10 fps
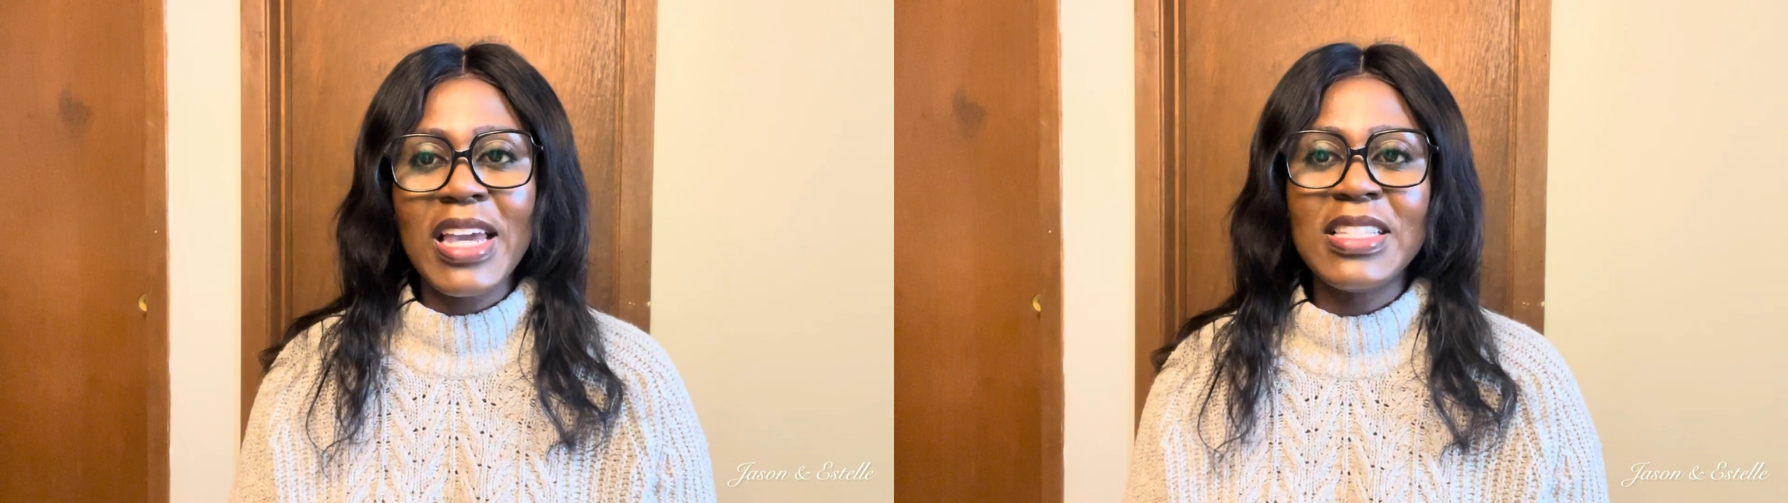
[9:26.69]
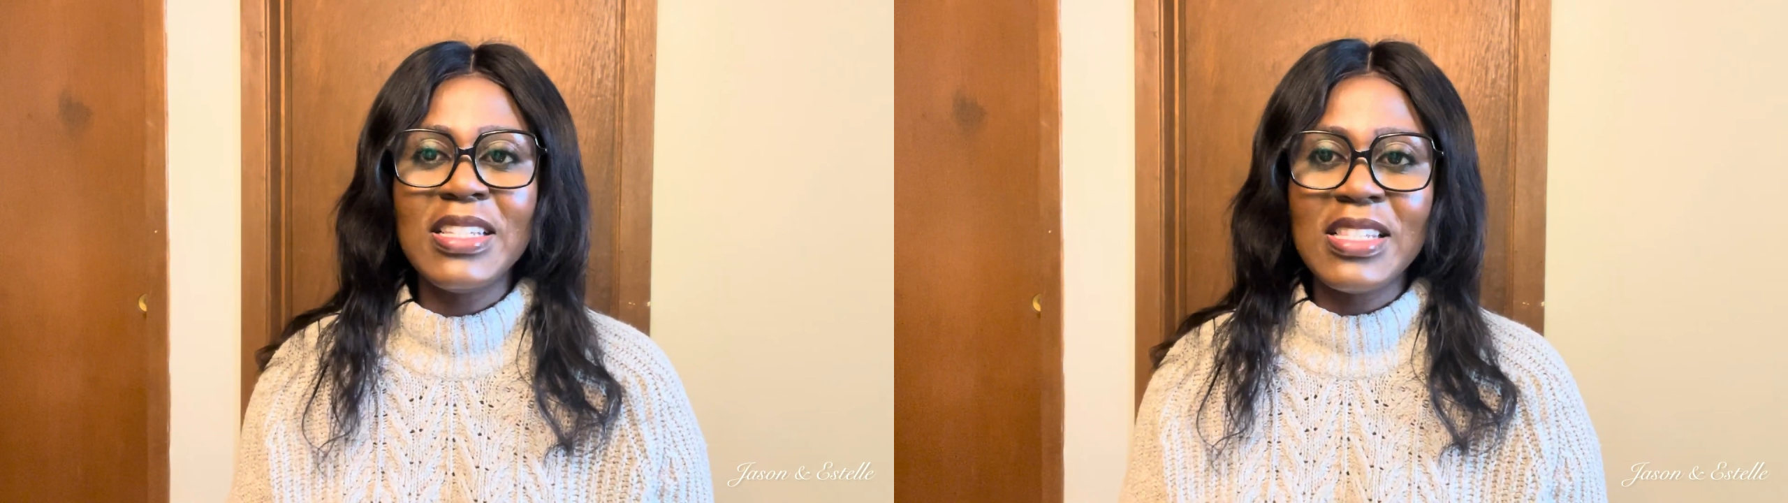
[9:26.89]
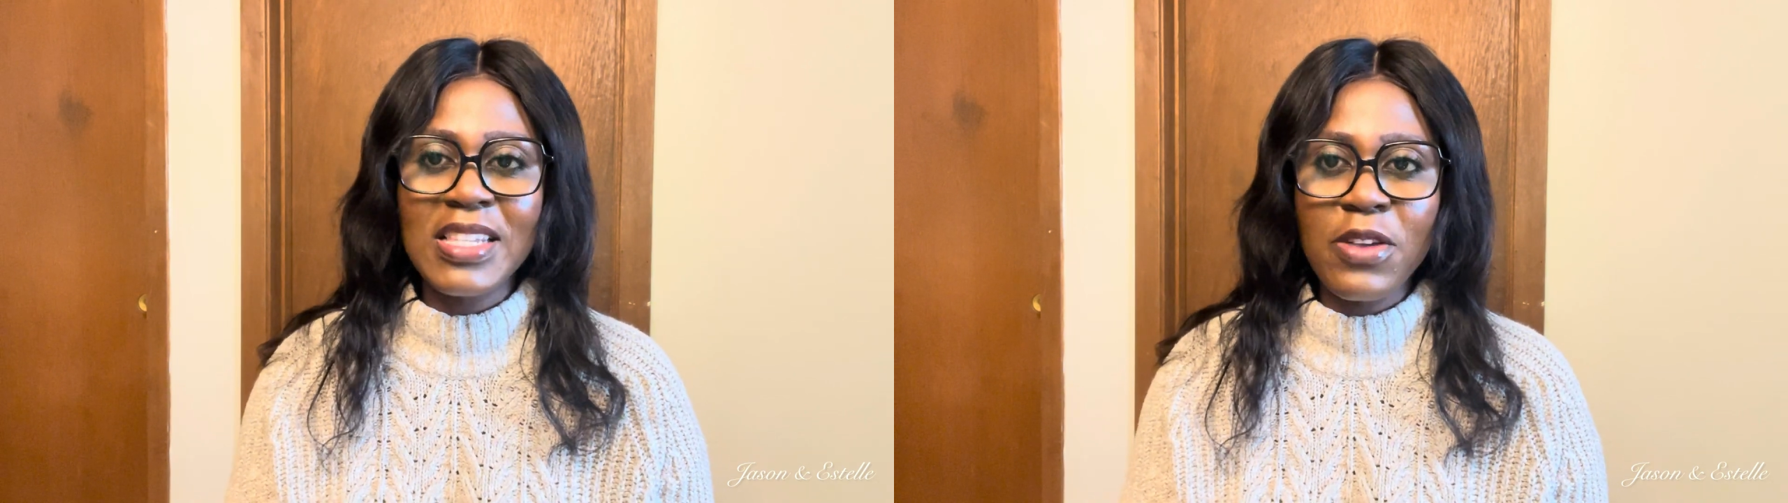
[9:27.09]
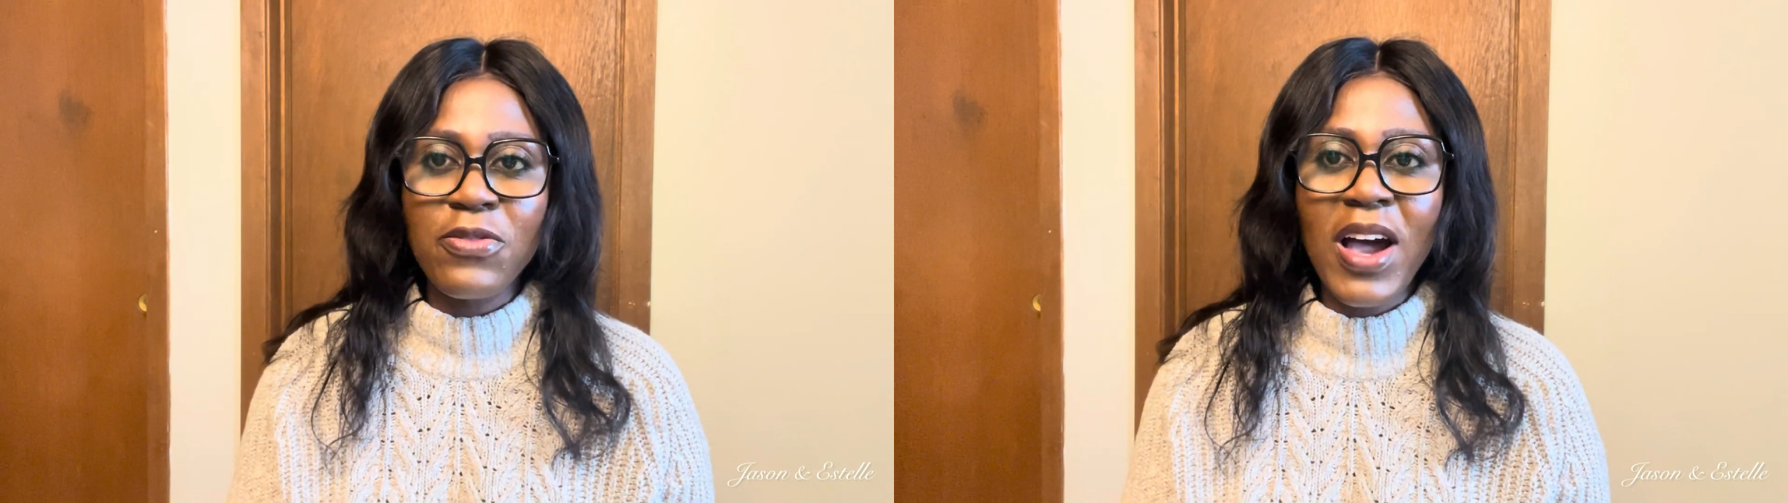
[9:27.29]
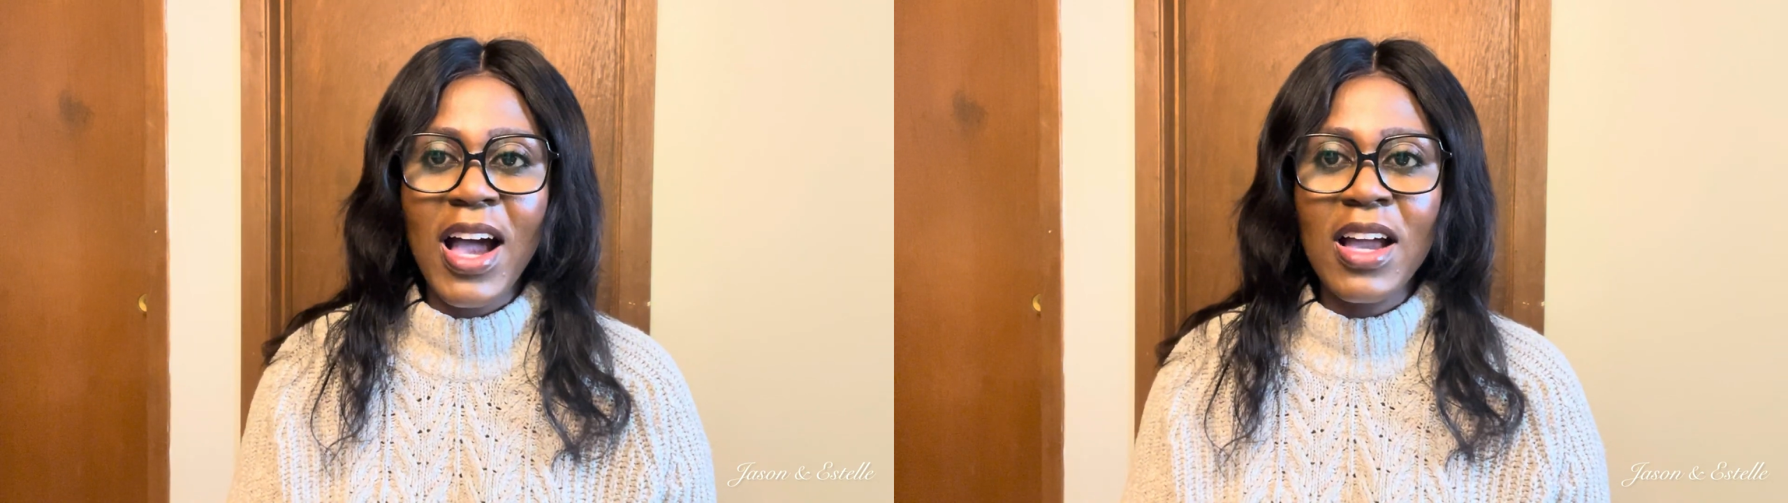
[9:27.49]
it is
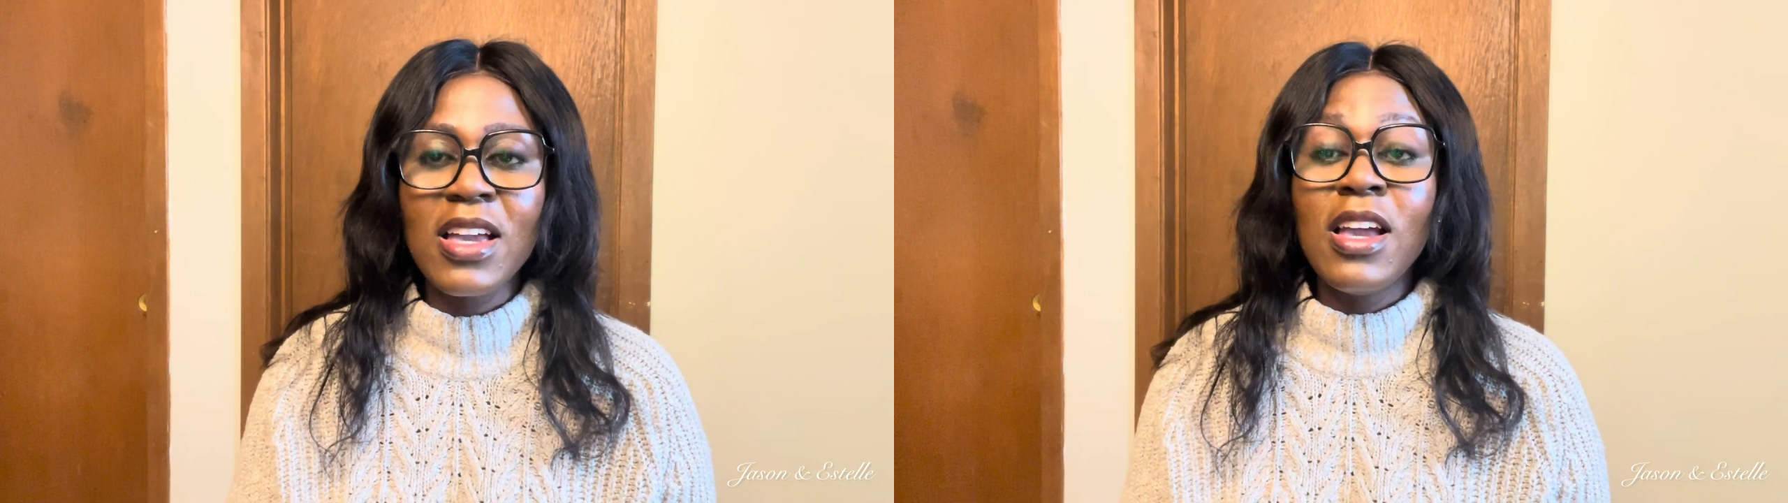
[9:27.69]
safer,